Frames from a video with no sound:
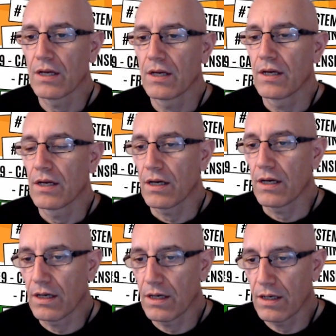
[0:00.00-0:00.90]

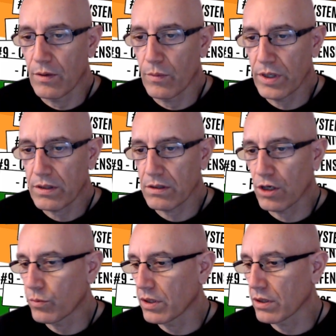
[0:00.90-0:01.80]
But
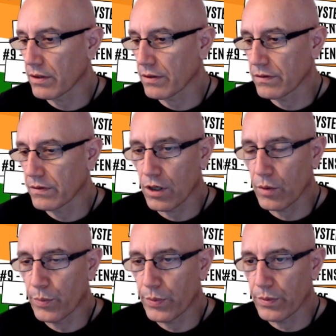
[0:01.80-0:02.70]
normally the
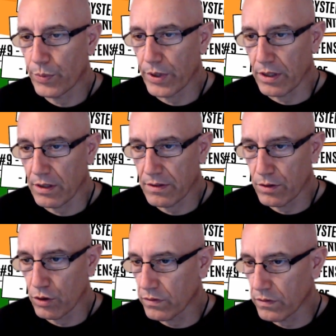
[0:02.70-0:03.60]
top players
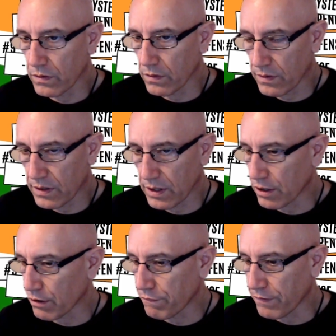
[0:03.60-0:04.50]
don't
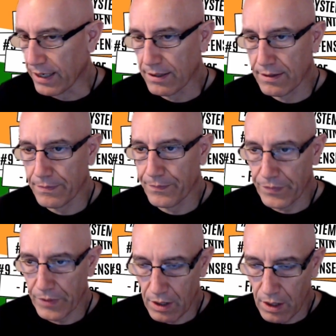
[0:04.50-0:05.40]
sacrifice.
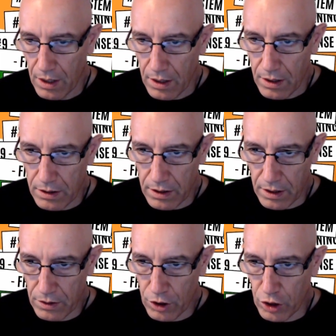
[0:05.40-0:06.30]
They
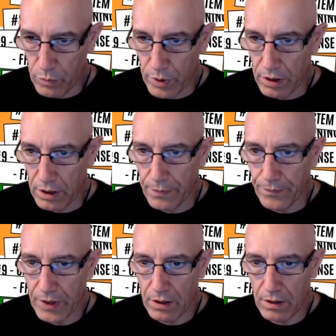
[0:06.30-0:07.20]
normally
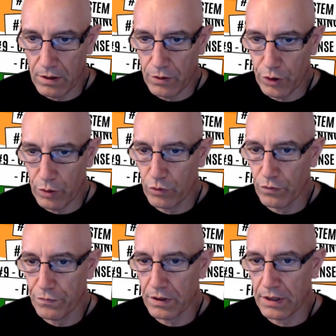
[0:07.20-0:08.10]
remove
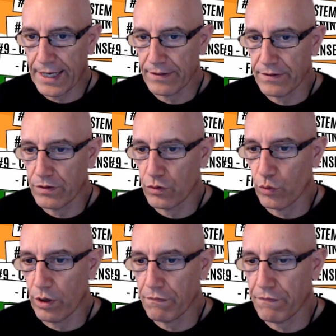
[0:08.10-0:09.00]
the knight to
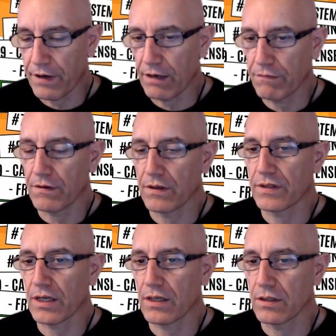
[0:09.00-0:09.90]
a5,
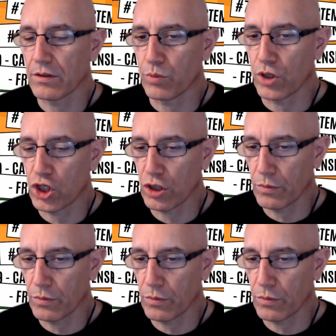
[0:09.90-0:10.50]
attacking the bishop.